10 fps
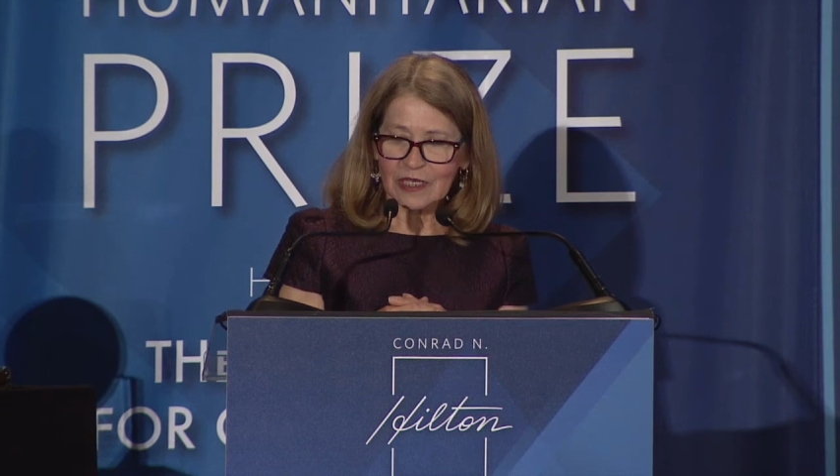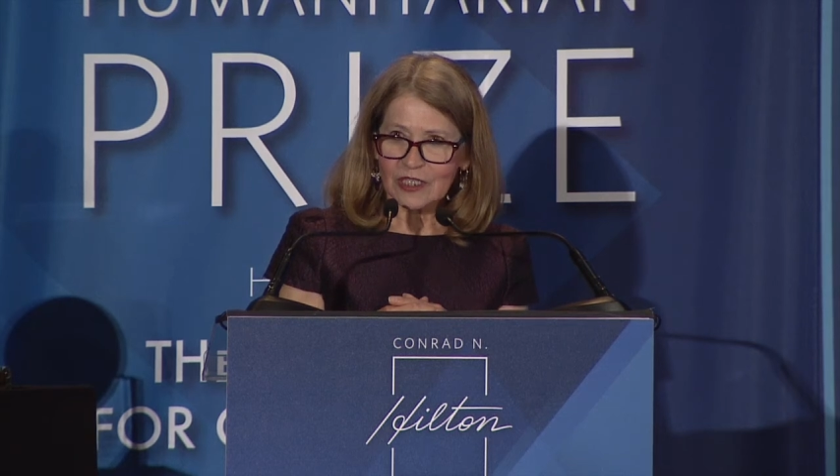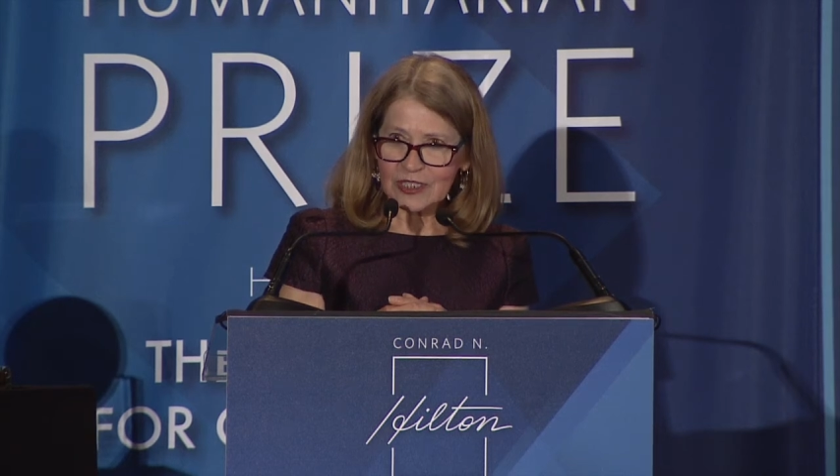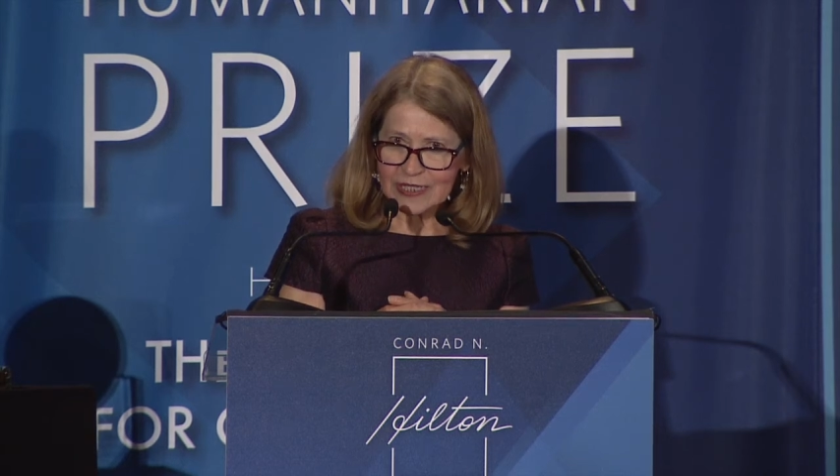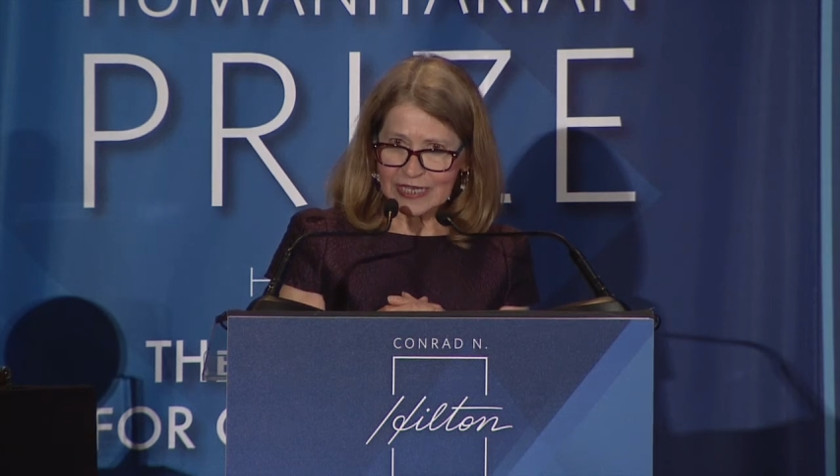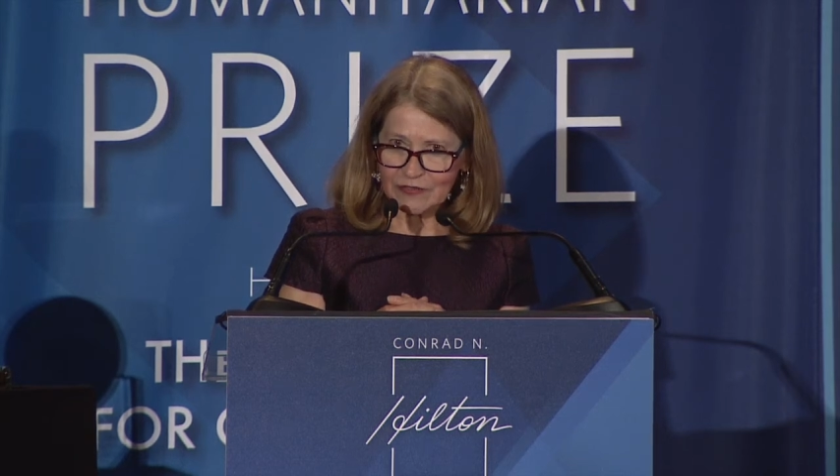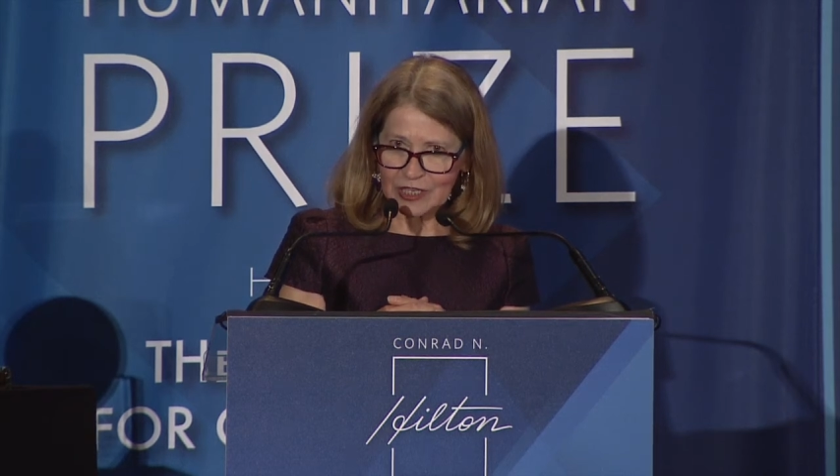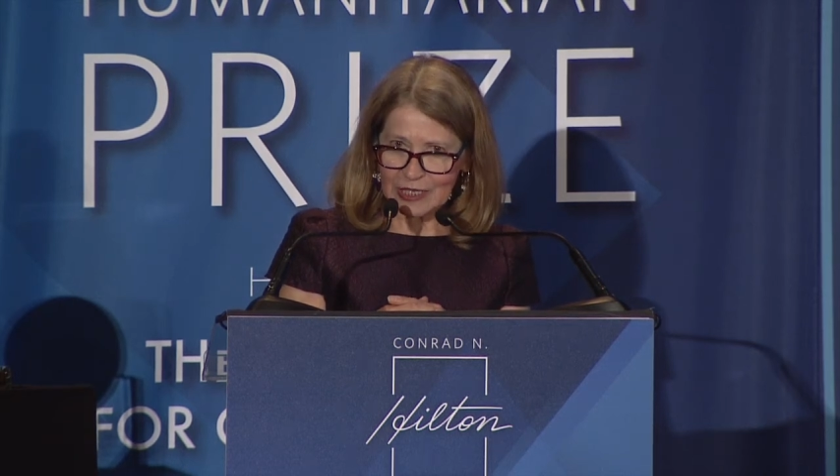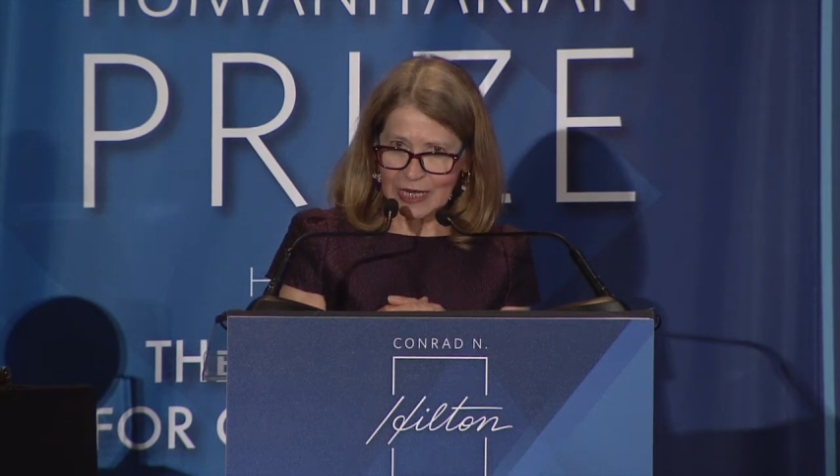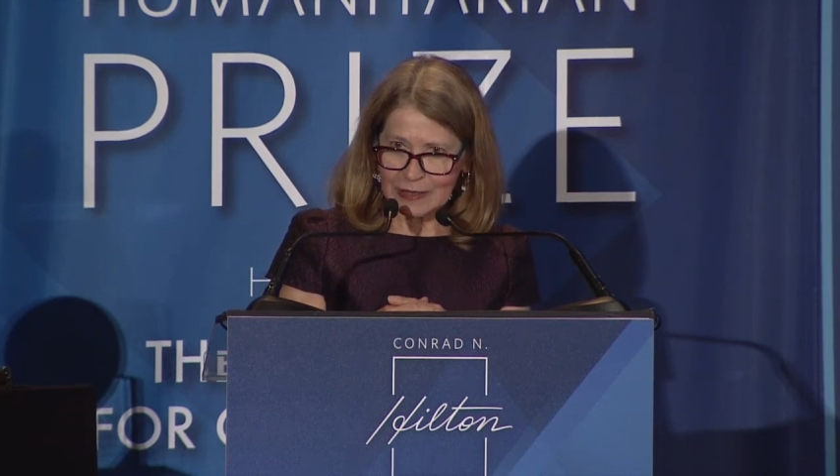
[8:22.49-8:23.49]
to
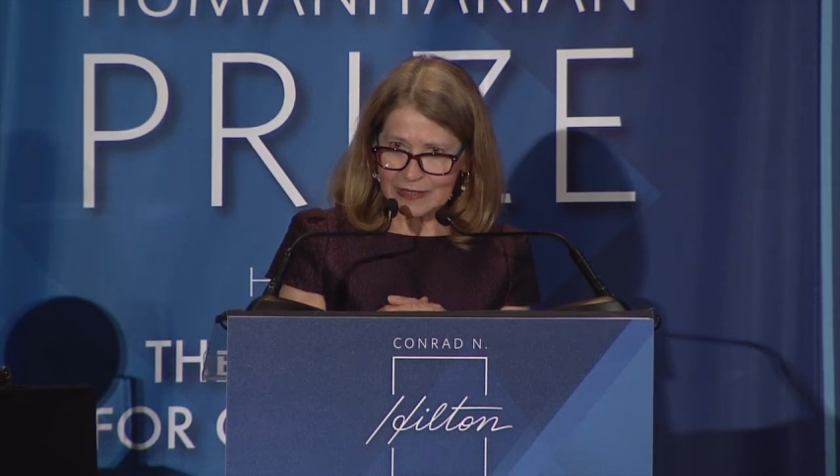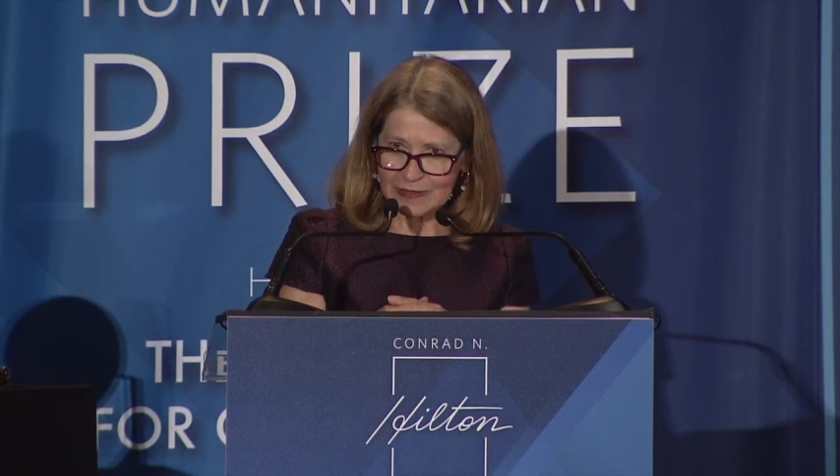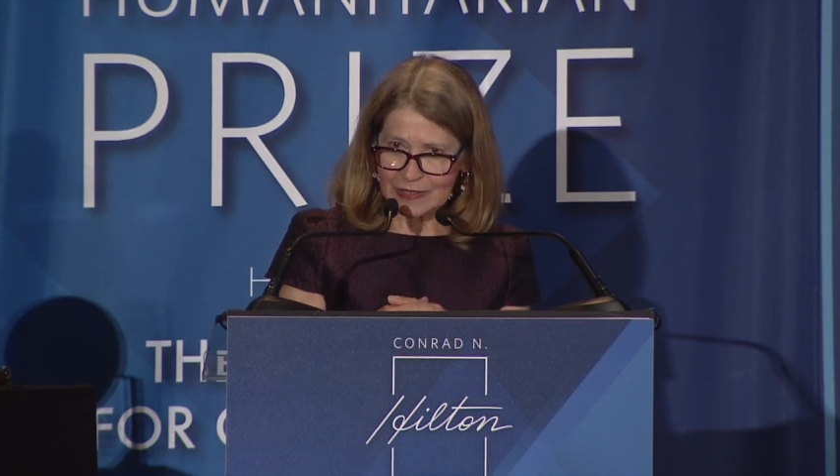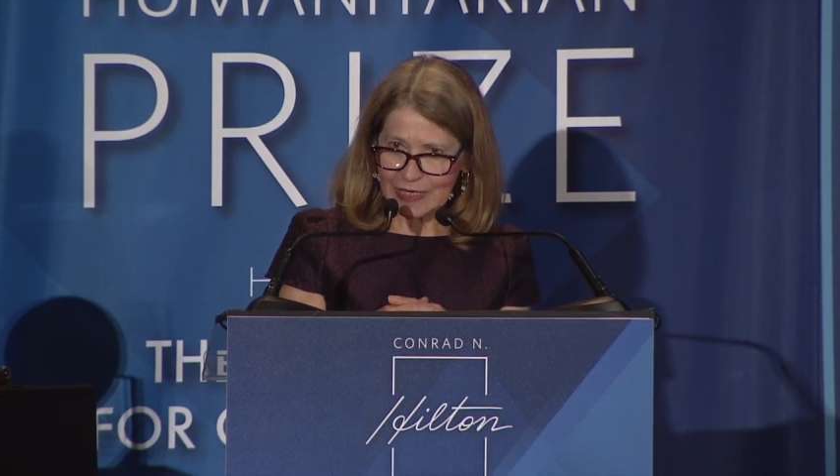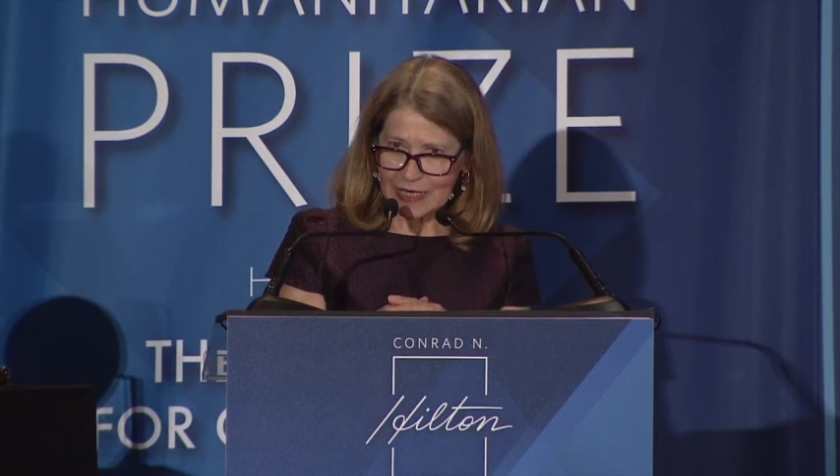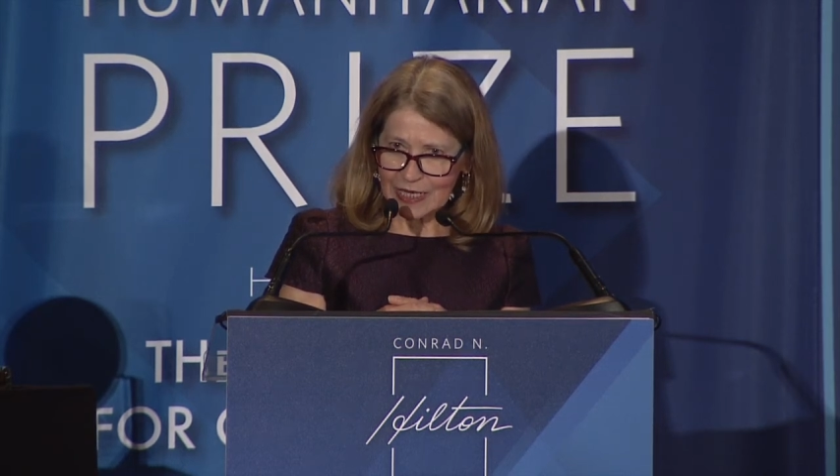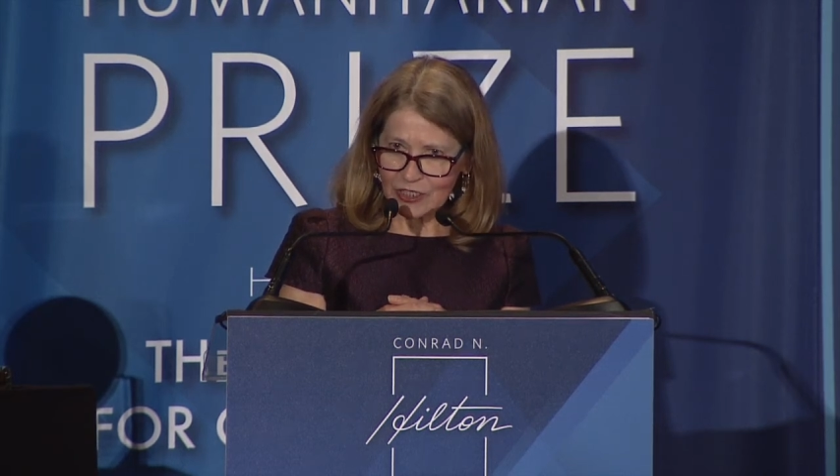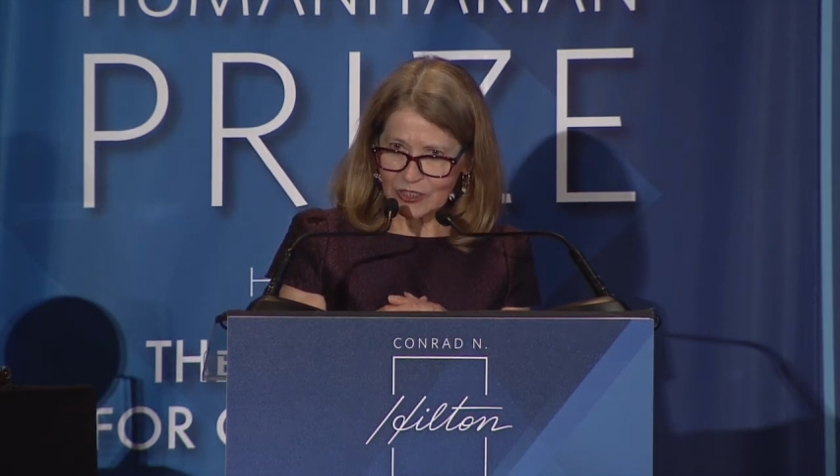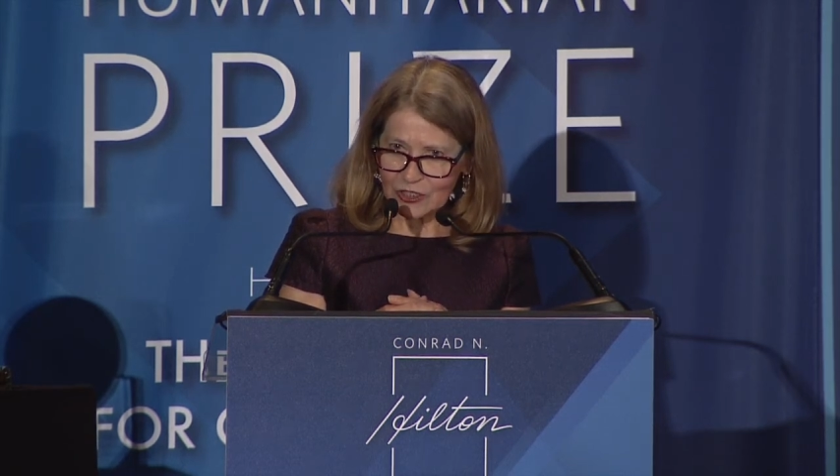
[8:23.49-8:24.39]
saving lives and to